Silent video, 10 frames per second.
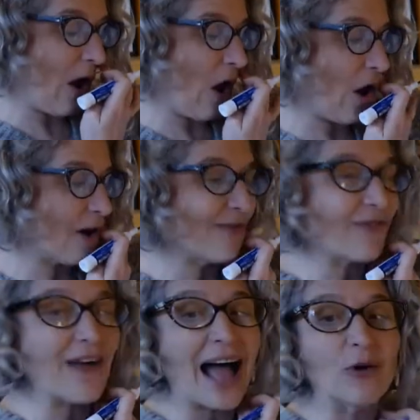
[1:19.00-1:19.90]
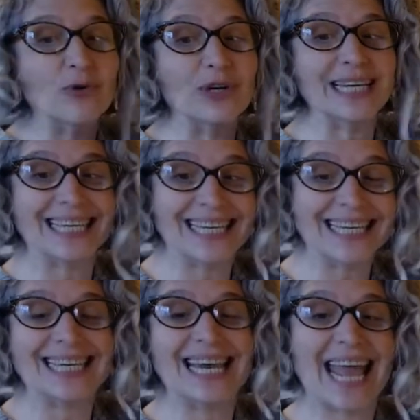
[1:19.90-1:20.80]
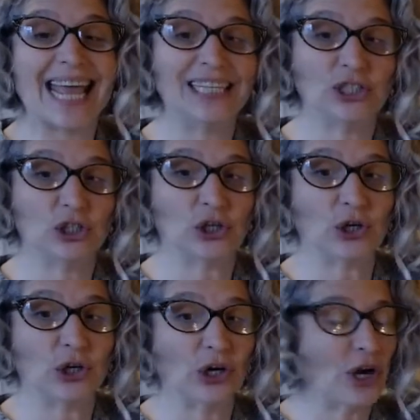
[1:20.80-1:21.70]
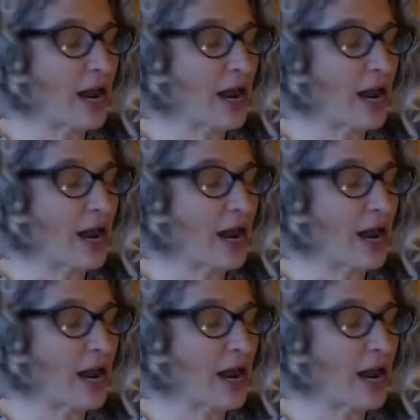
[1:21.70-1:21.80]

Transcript: are found in nature,